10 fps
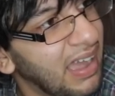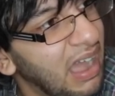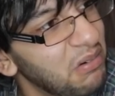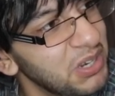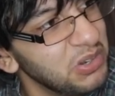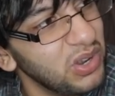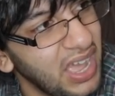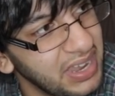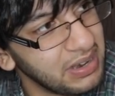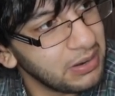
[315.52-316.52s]
How would you
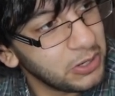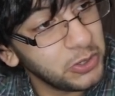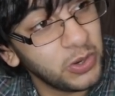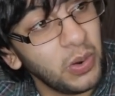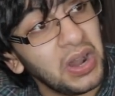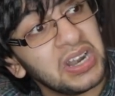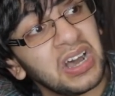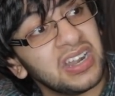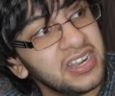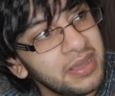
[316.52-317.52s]
like to go on
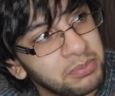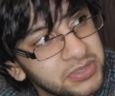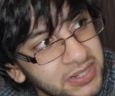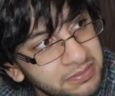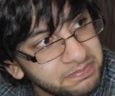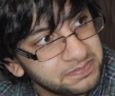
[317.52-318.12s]
holiday, Putar?